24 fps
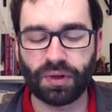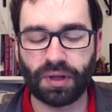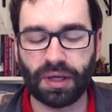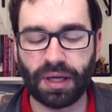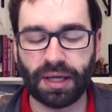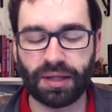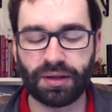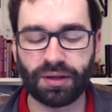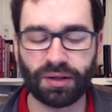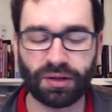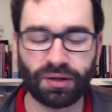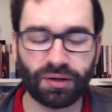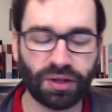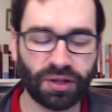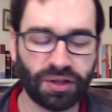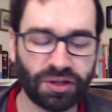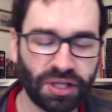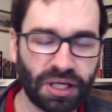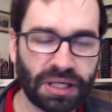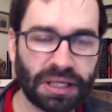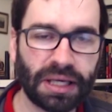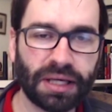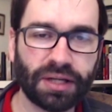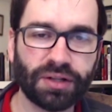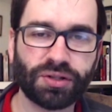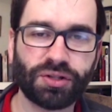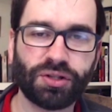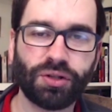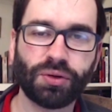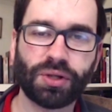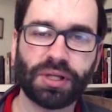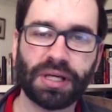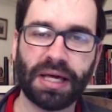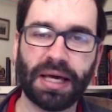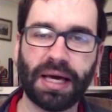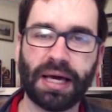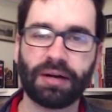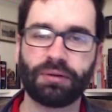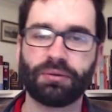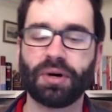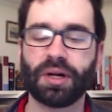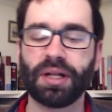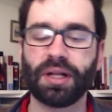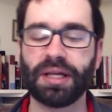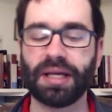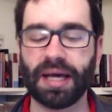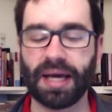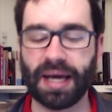And the thing is, you can't
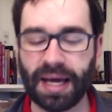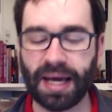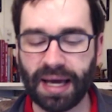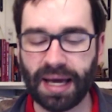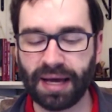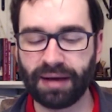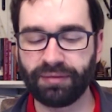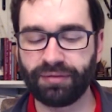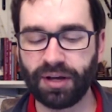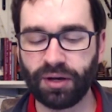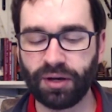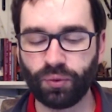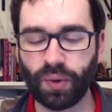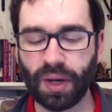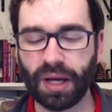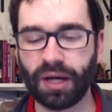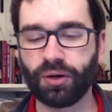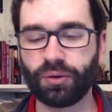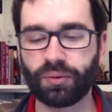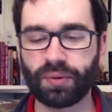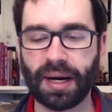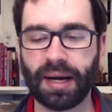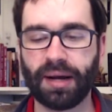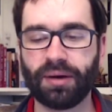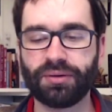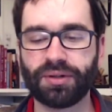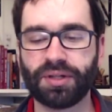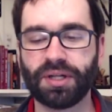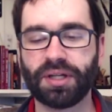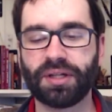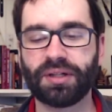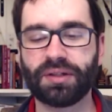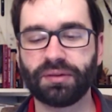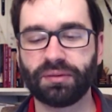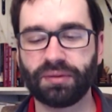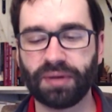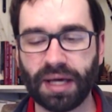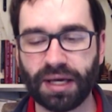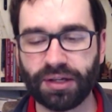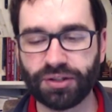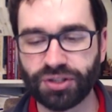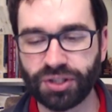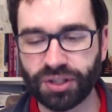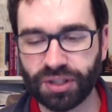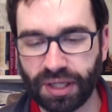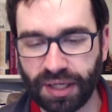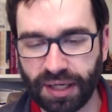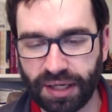really have a well rounded
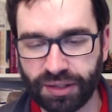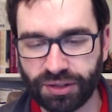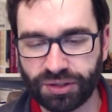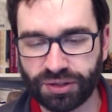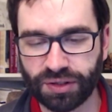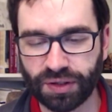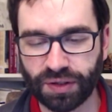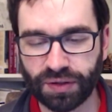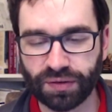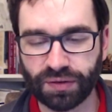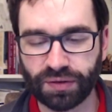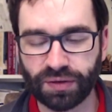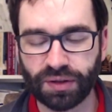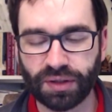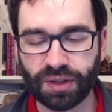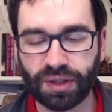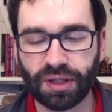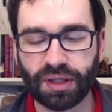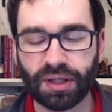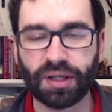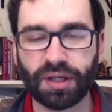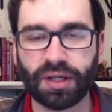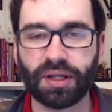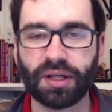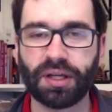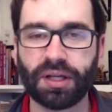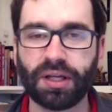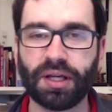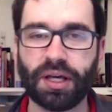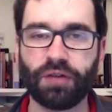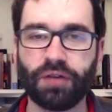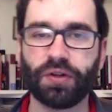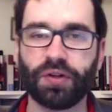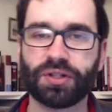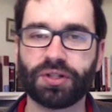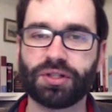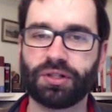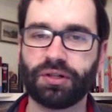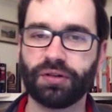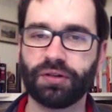education if it's